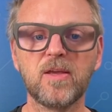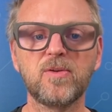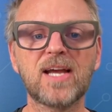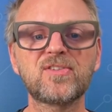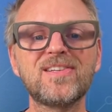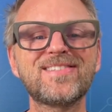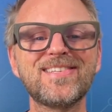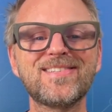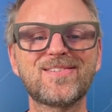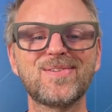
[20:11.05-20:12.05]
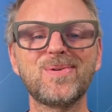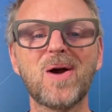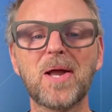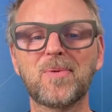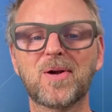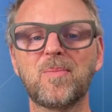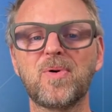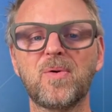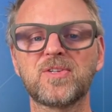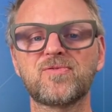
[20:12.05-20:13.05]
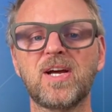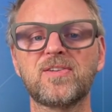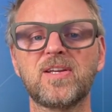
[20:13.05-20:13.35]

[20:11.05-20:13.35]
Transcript: you actually see two hardware components right